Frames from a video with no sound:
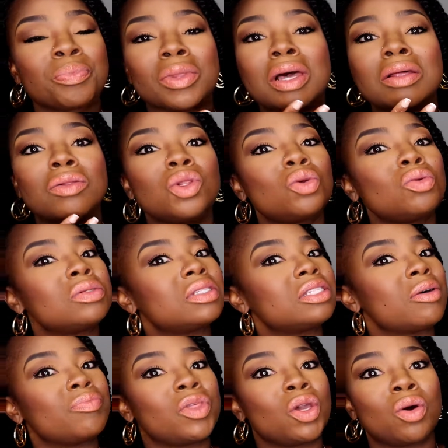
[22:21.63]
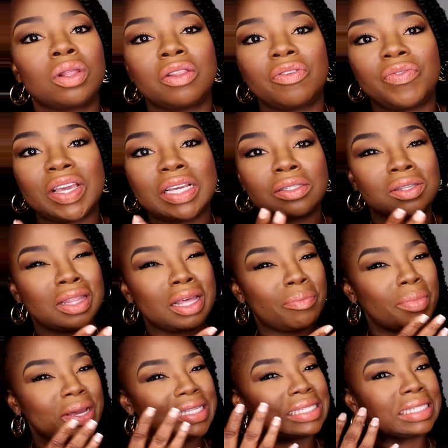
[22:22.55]
a little something on the face so
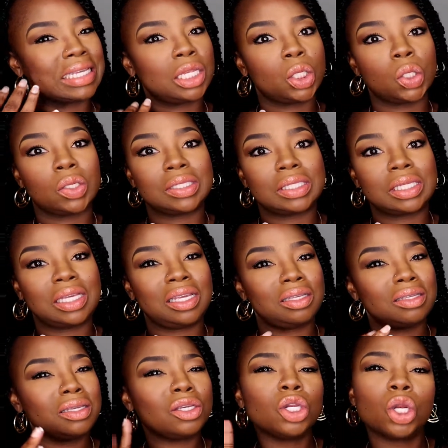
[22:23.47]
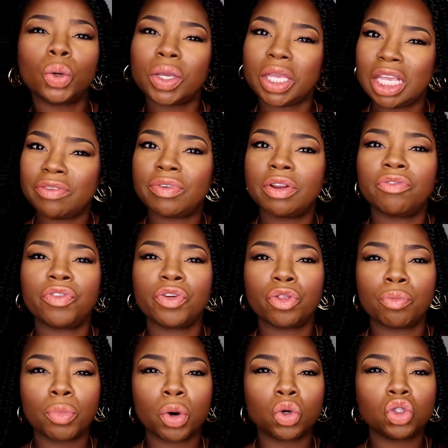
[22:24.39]
that my skin looks, you know, even for
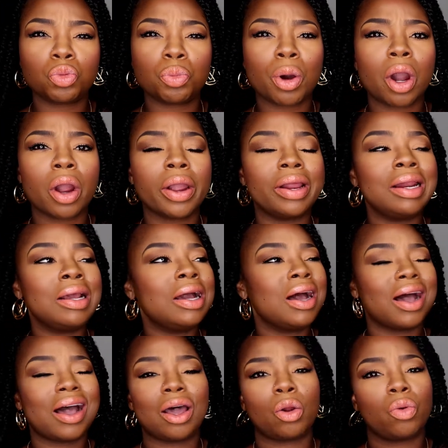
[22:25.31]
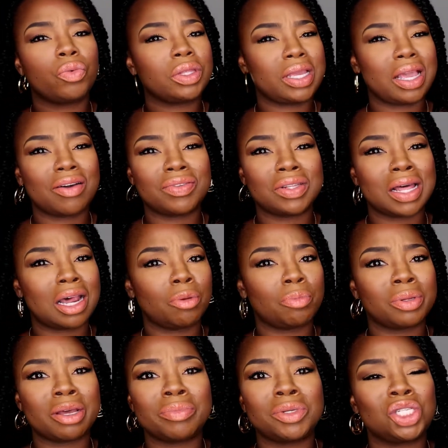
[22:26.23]
the most part. I don't really have a lot
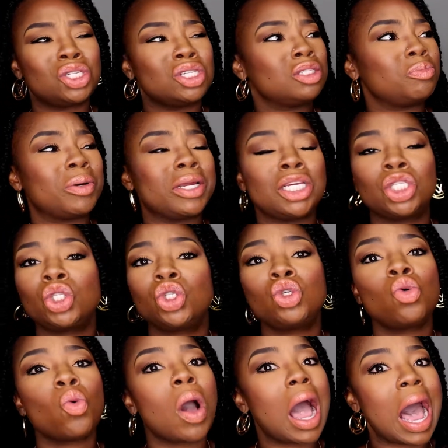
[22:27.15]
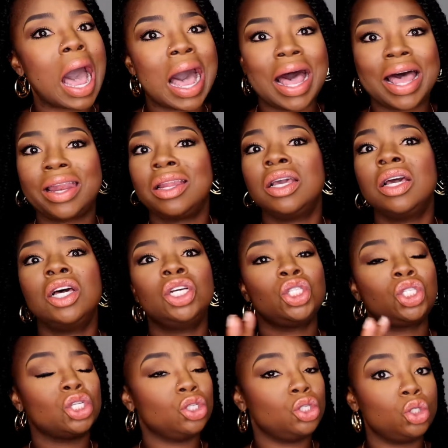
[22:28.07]
of blemishes, but it's too hot
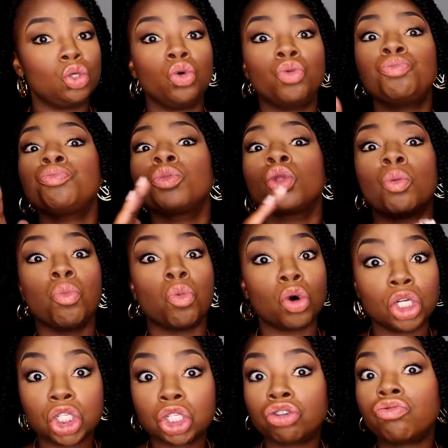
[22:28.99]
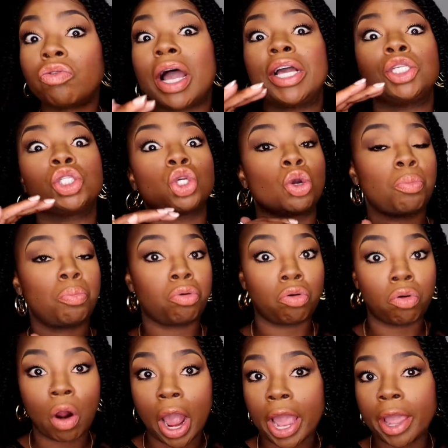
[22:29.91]
to do moisturizer,
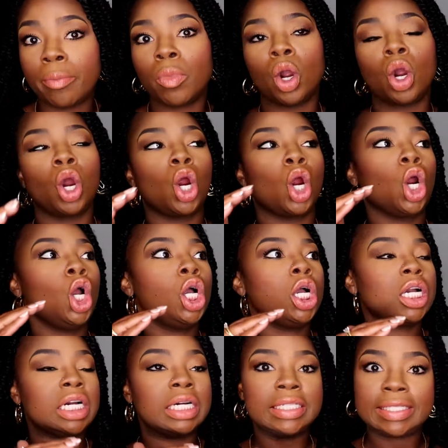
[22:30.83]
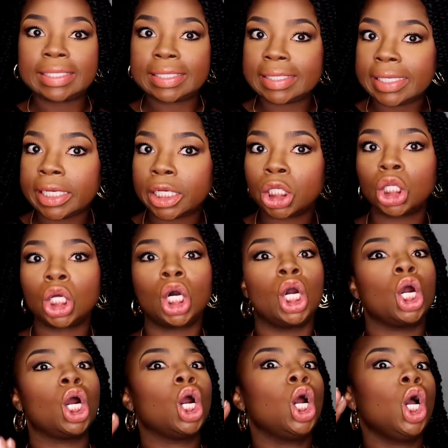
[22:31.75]
primer,
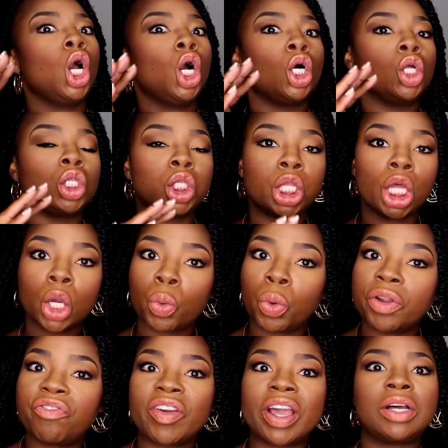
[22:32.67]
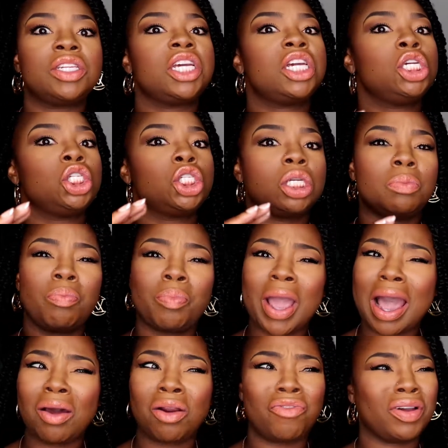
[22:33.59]
concealer, liquid foundation,
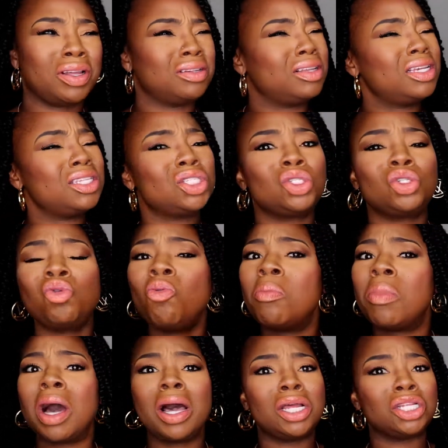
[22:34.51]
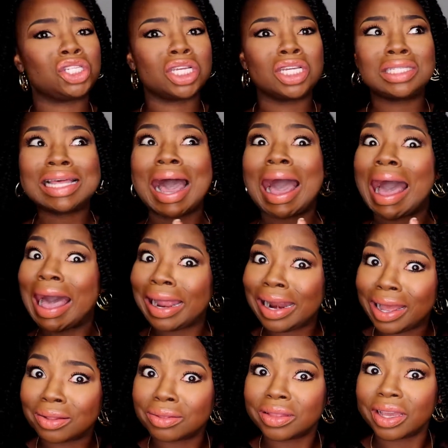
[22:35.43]
powder foundation. That's too much. It's
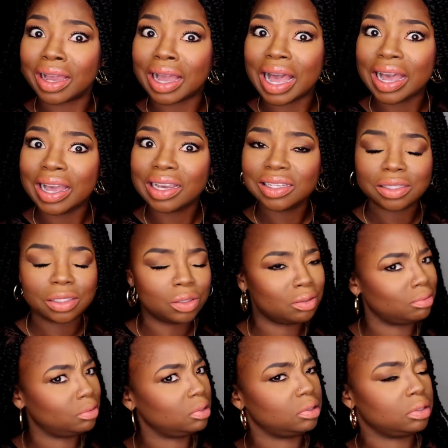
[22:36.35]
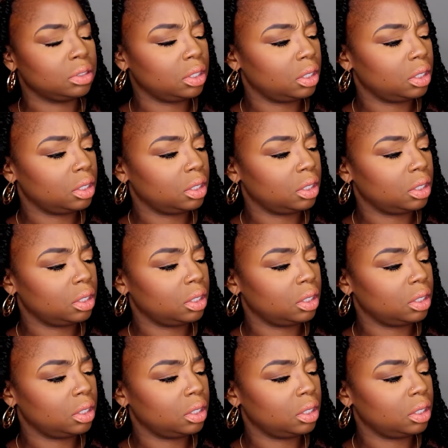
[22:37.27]
hot out there, guys. You can